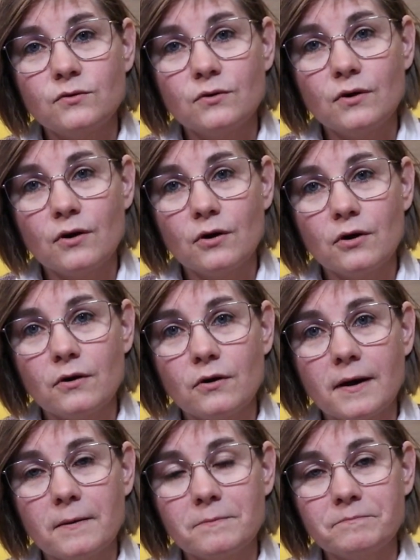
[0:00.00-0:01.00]

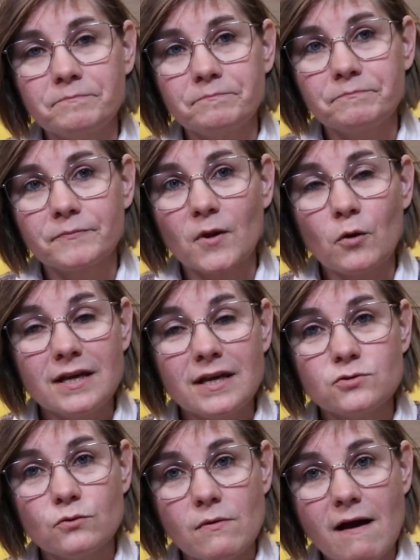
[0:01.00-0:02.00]
her or
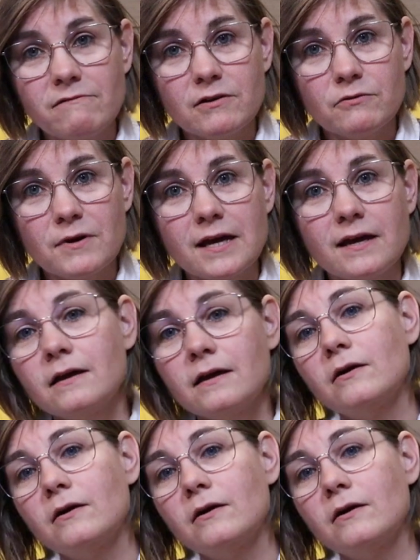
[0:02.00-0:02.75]
into Ravelry,